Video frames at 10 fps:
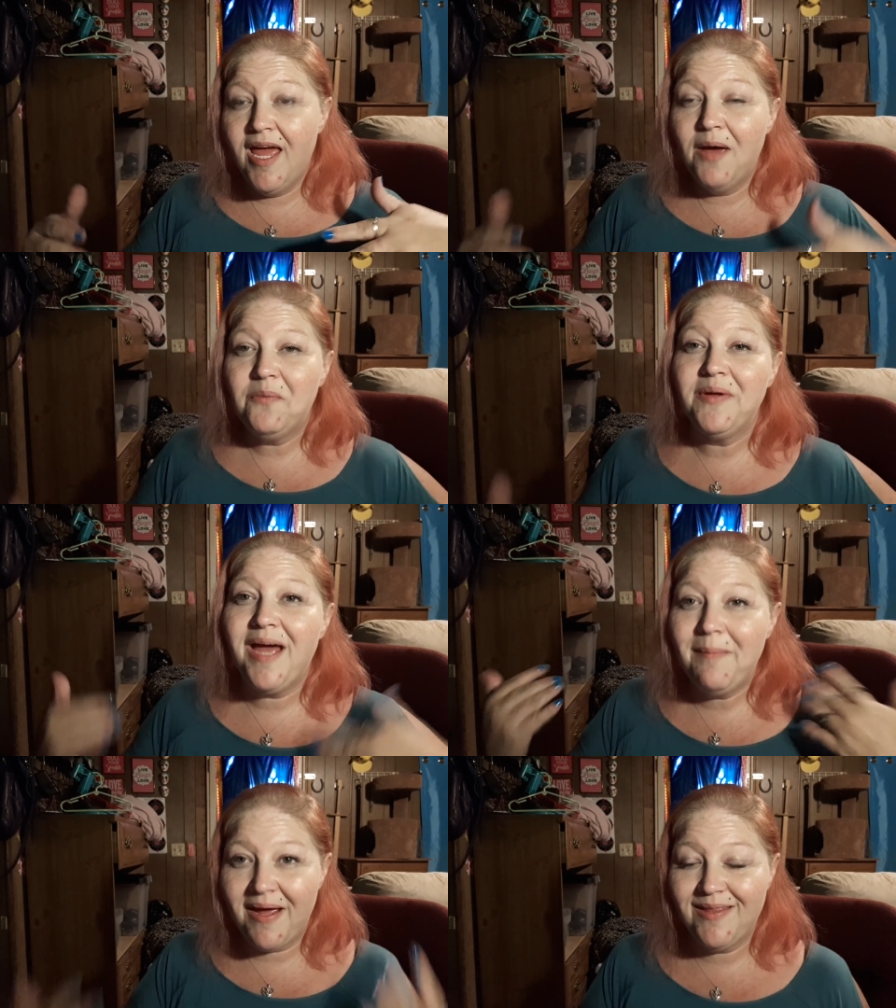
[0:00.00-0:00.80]
And when we
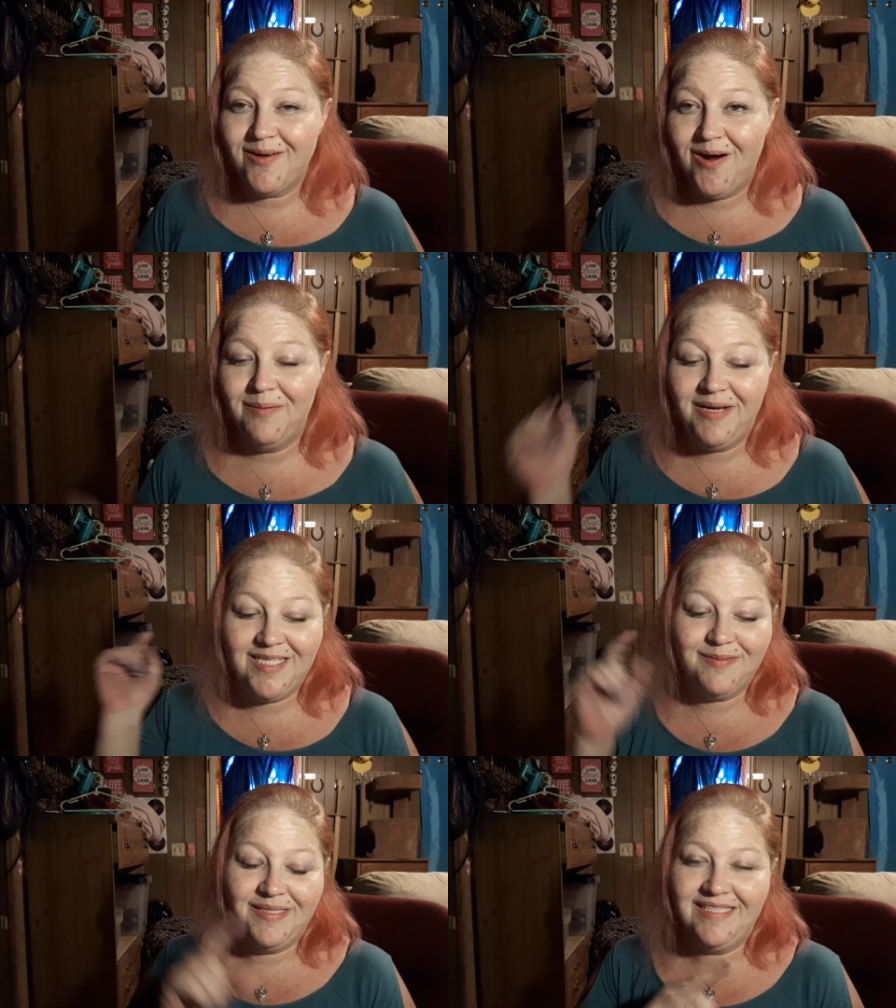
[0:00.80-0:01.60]
got back in the car, my
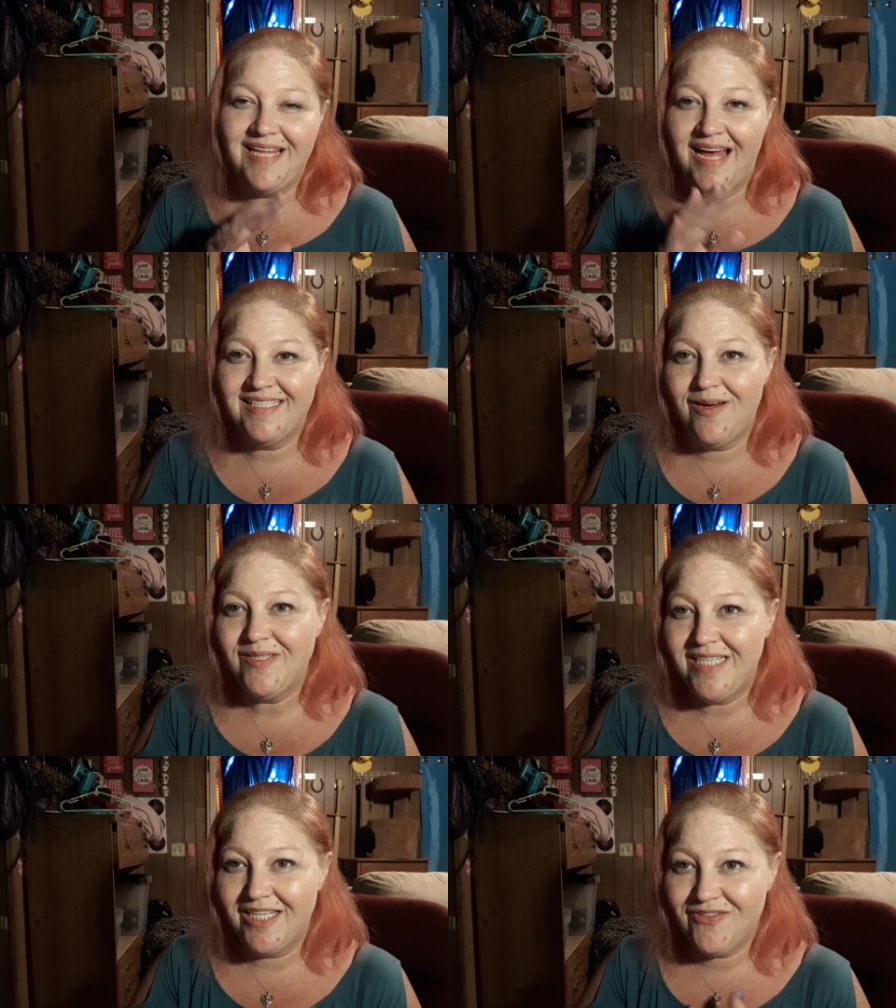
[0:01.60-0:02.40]
husband, I saw a
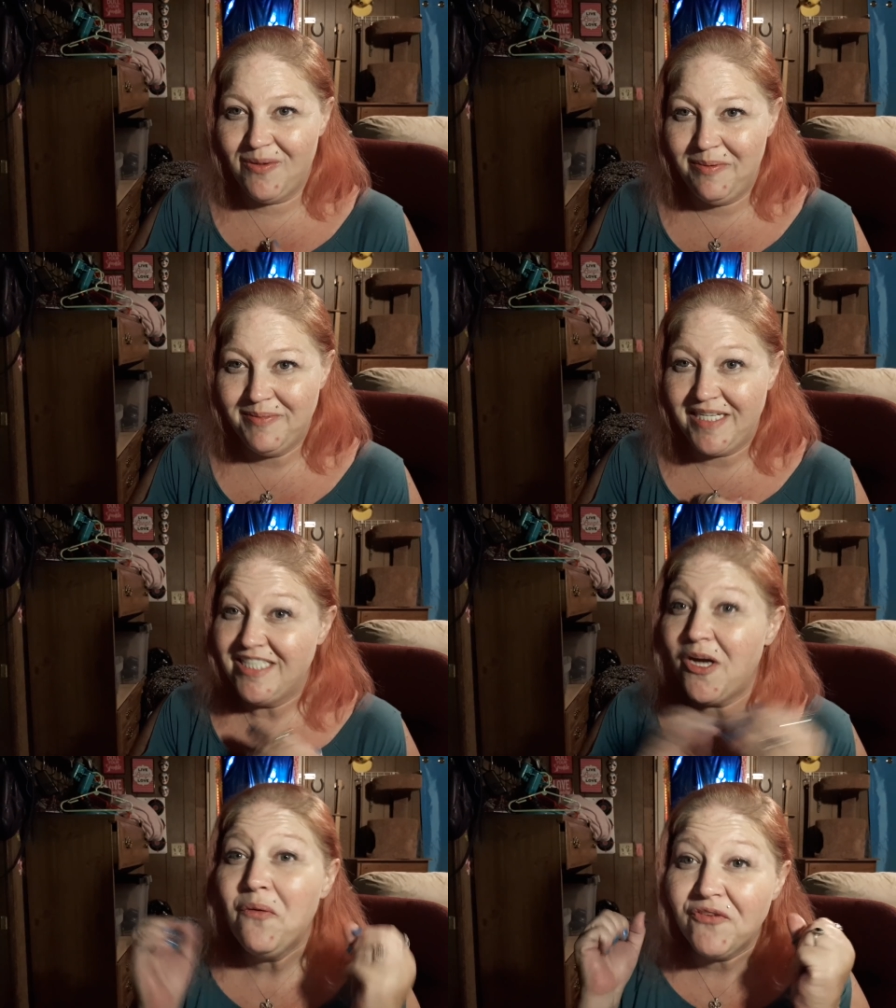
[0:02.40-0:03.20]
text from him saying,
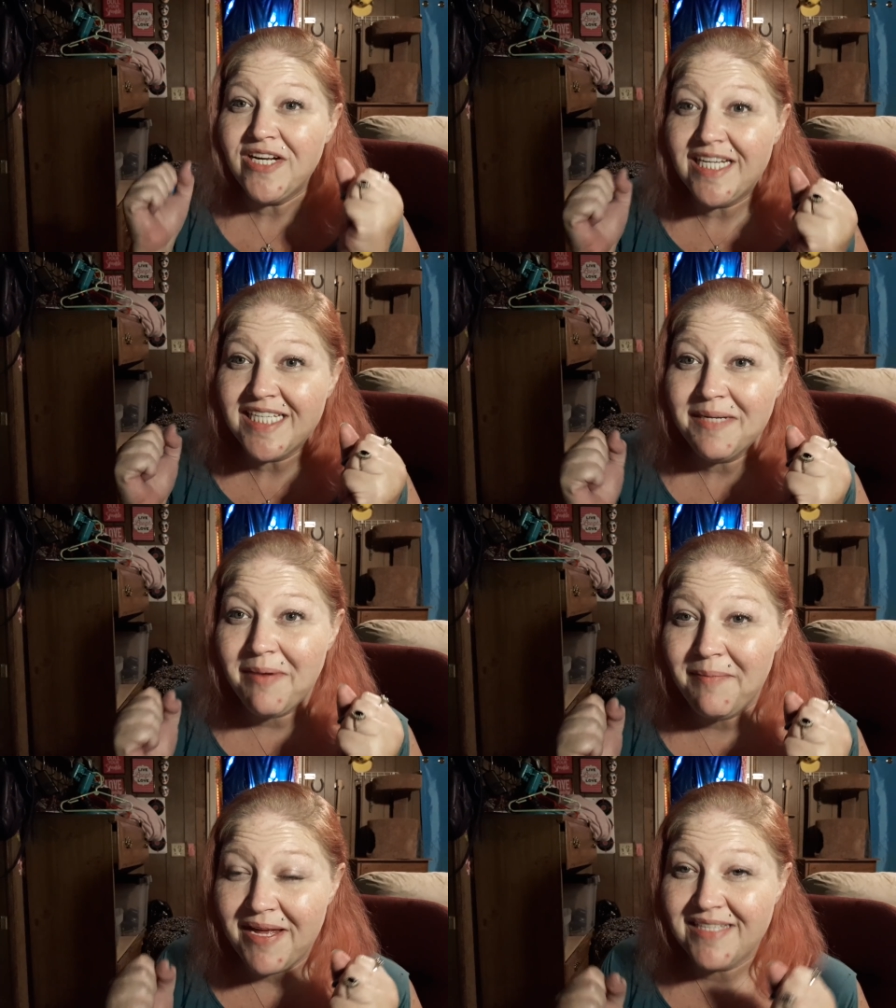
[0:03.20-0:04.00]
don't forget to get
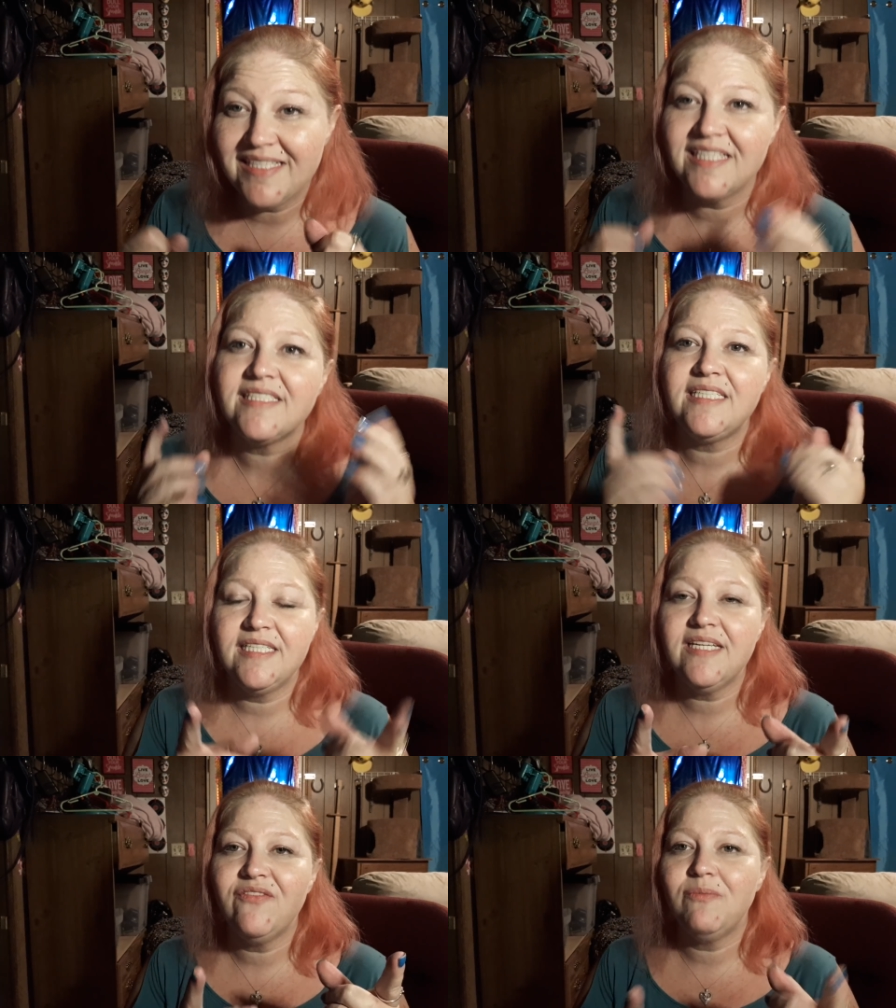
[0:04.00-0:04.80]
my medicine, because they
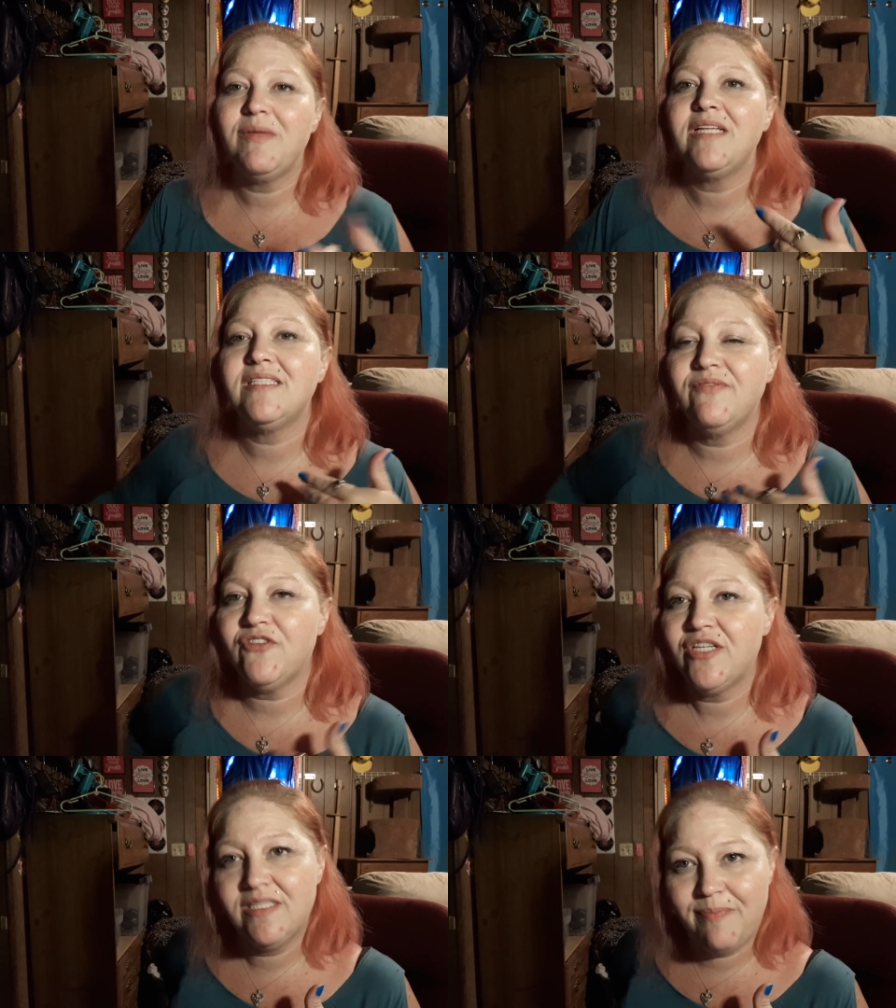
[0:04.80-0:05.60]
did give him medicine
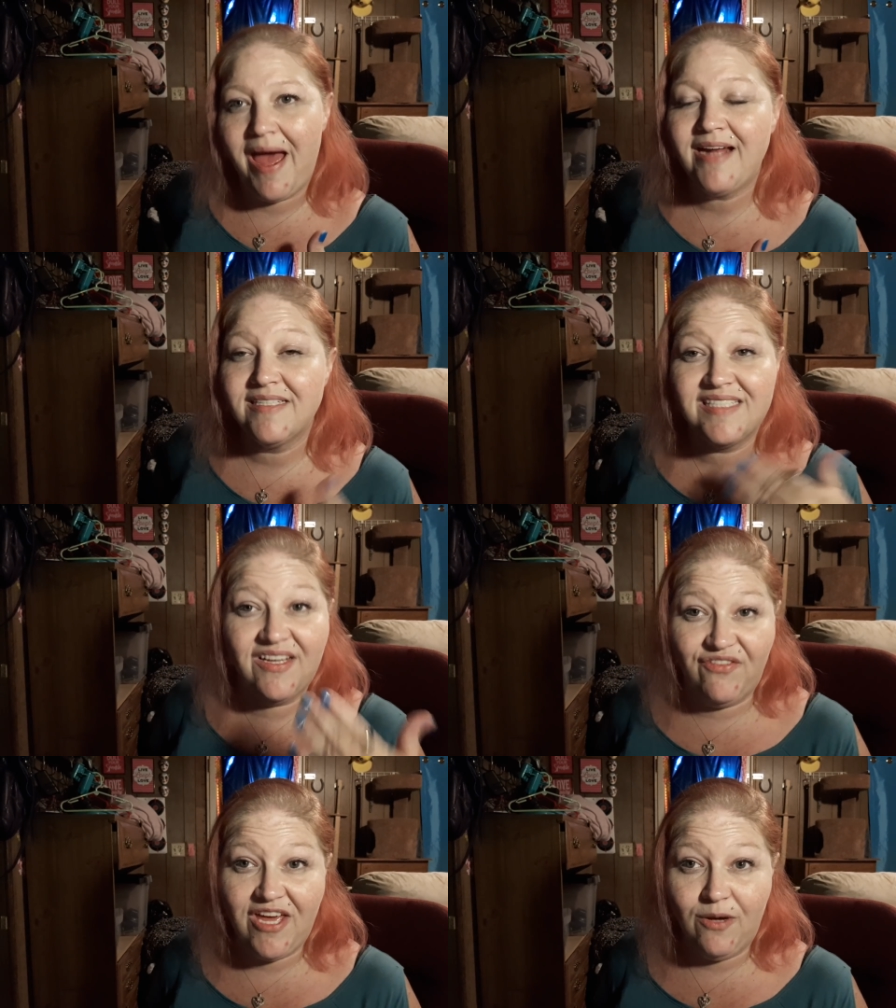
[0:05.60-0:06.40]
for his back to see
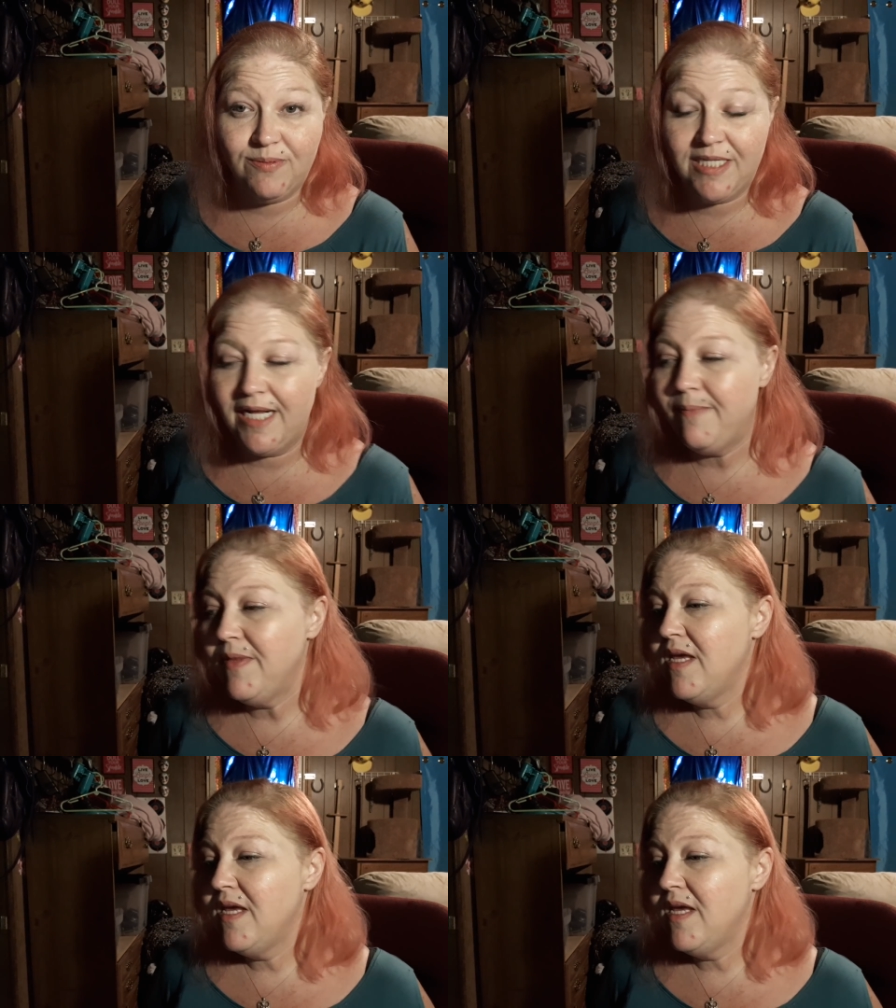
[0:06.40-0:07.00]
if it helps any.